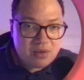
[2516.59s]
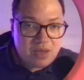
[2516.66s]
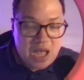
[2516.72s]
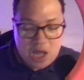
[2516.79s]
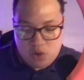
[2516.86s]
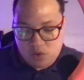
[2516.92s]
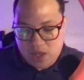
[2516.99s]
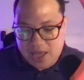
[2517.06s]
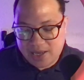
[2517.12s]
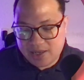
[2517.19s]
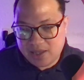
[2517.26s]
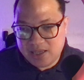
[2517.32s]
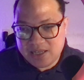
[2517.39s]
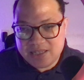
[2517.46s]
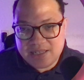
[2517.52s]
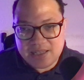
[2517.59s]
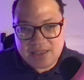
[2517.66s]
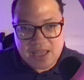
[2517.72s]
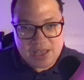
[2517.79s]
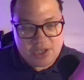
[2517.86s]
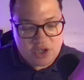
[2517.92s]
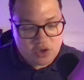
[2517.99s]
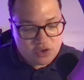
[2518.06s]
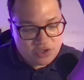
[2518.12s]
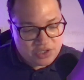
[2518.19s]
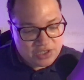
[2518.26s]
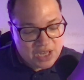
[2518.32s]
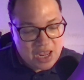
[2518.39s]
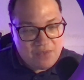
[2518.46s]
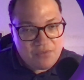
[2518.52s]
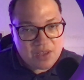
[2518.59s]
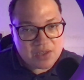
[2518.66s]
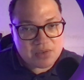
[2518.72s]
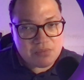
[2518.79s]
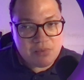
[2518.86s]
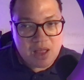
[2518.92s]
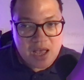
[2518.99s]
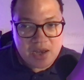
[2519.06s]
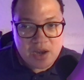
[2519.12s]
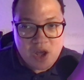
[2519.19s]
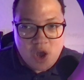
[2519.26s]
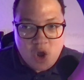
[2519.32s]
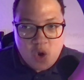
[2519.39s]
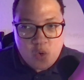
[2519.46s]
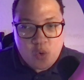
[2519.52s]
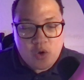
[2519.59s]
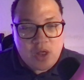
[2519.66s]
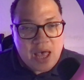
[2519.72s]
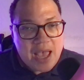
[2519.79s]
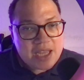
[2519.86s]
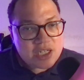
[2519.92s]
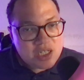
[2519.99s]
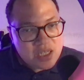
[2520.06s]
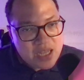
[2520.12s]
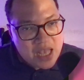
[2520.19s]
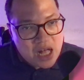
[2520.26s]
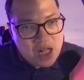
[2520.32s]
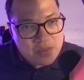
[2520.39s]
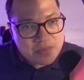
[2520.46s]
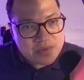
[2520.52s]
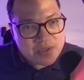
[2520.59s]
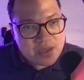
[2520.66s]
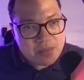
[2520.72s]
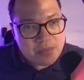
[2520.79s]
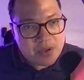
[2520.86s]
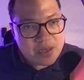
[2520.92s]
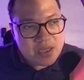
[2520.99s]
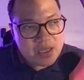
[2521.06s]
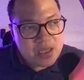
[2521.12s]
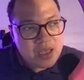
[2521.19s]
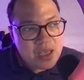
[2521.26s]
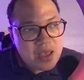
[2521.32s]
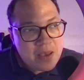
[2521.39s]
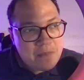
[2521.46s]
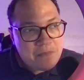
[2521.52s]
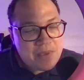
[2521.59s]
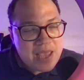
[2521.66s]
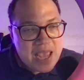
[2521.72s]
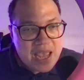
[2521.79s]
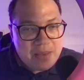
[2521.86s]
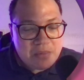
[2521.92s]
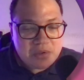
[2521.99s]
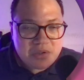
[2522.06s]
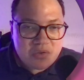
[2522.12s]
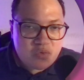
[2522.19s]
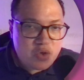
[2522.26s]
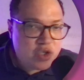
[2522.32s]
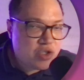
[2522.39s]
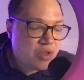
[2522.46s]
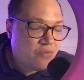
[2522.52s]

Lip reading: How likely is it that your savings plan will actually help somebody be able to reach the